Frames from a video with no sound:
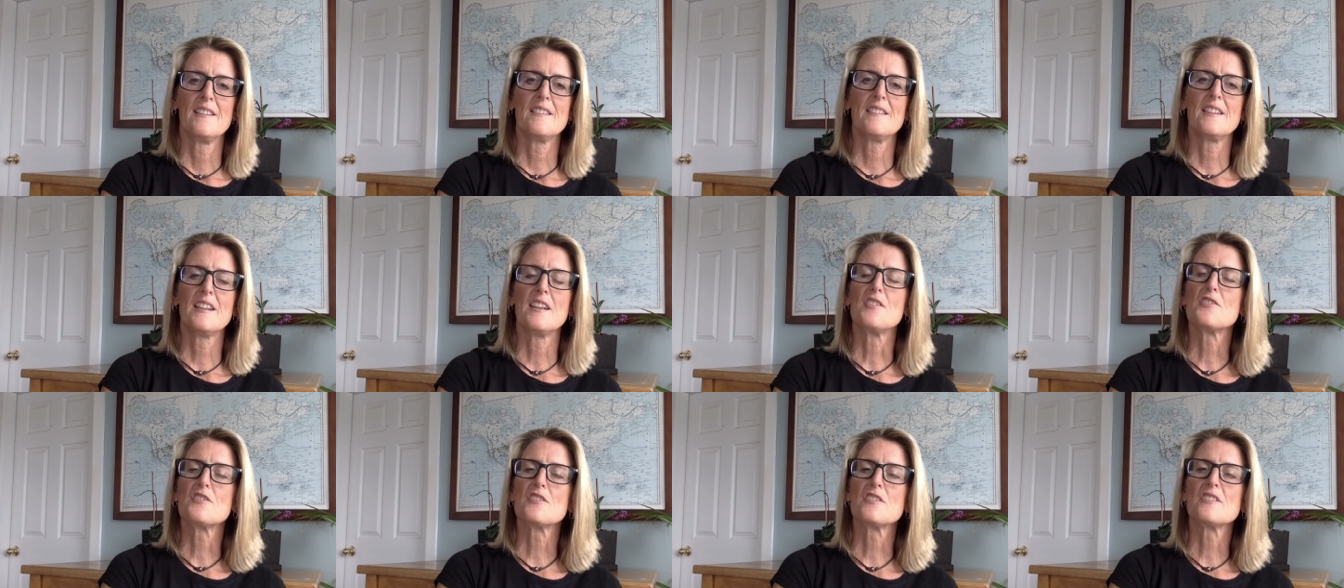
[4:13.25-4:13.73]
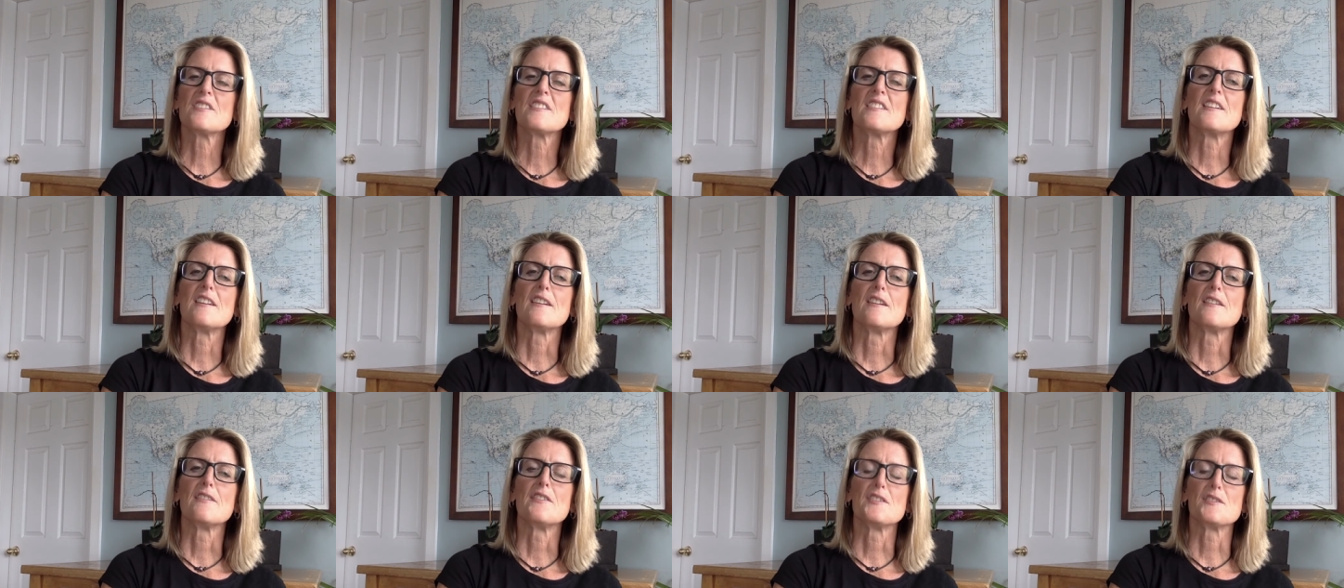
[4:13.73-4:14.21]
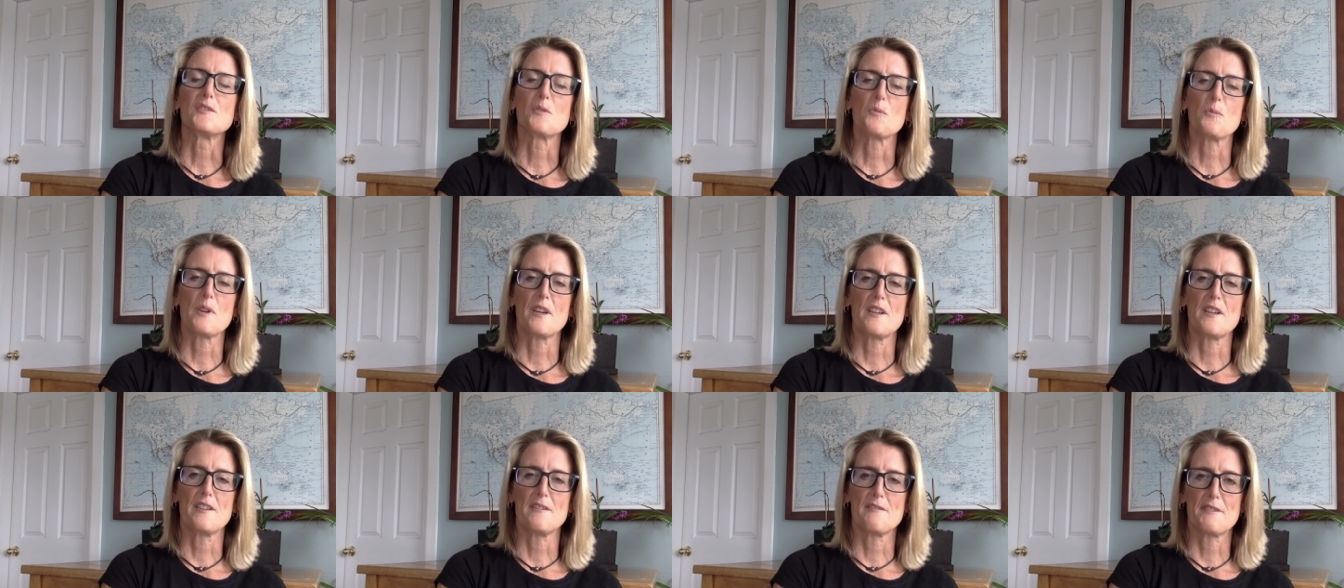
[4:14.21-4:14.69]
Teachers give as a
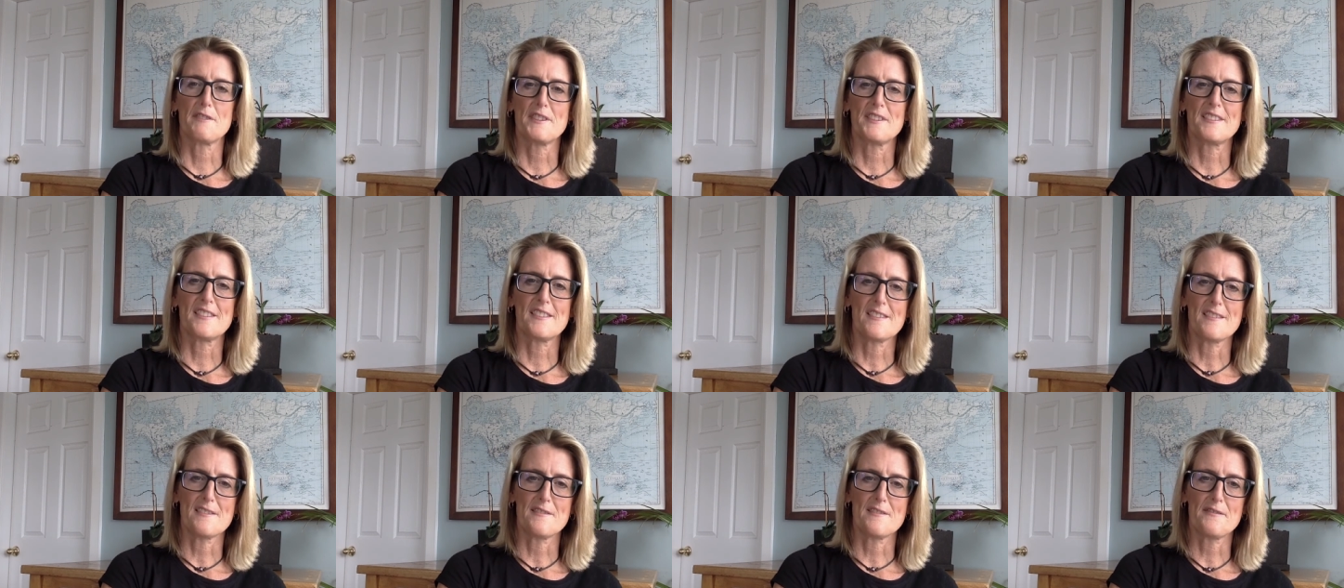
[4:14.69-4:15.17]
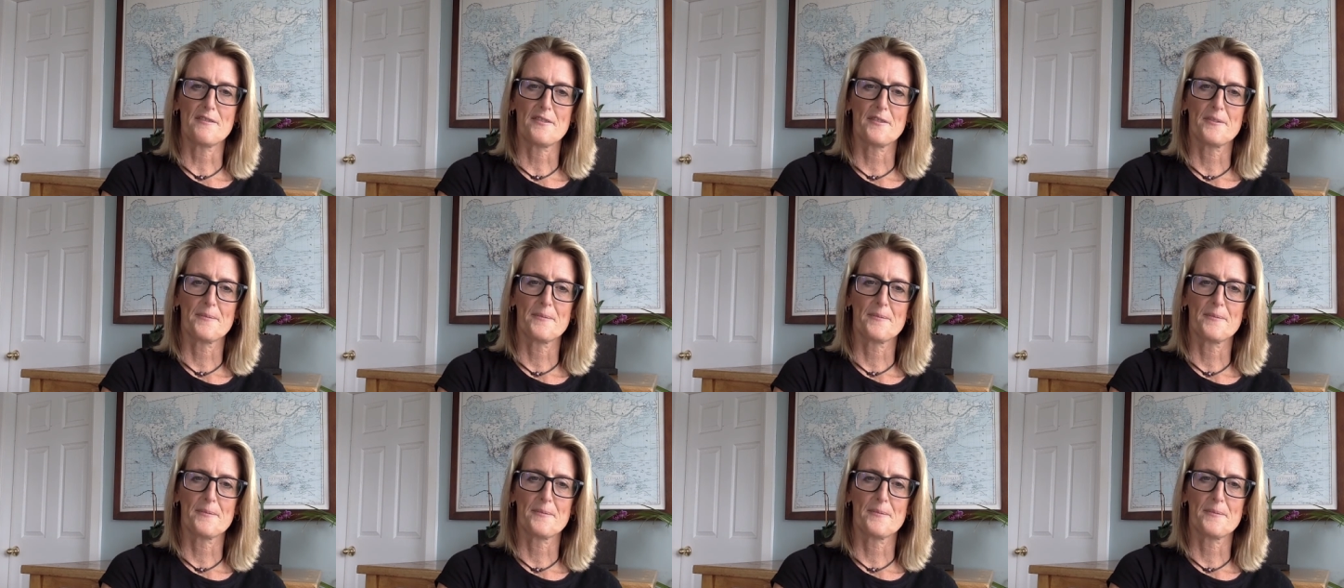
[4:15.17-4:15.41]
way to receive.